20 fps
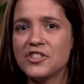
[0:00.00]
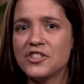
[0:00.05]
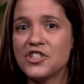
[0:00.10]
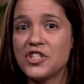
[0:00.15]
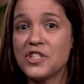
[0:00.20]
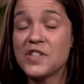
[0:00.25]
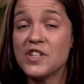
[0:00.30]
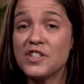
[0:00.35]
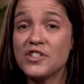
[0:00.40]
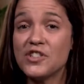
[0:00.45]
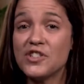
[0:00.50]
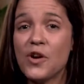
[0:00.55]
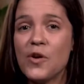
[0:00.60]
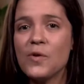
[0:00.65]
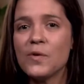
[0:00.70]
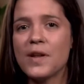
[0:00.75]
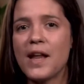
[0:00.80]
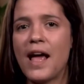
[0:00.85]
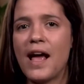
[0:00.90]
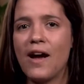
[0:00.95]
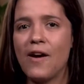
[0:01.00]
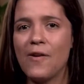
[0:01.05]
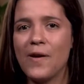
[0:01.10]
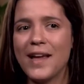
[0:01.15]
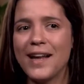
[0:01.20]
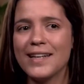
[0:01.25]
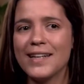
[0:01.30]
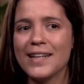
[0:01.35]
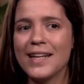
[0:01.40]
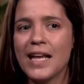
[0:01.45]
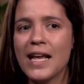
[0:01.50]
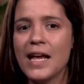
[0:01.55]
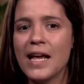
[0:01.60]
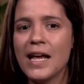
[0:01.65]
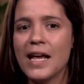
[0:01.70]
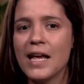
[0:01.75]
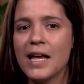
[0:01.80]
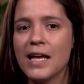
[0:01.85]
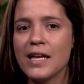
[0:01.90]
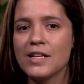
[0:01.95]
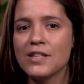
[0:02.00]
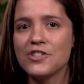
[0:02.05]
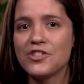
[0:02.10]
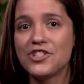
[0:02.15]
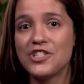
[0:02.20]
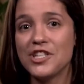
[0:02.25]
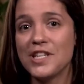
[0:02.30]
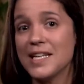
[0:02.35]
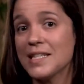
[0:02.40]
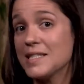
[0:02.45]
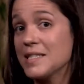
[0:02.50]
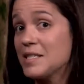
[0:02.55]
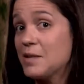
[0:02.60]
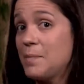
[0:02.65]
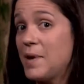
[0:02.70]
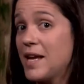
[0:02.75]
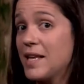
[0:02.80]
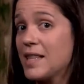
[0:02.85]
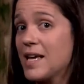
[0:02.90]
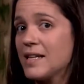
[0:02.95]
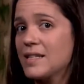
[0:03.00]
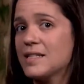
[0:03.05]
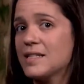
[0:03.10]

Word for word: she's an adult now and she gets to make that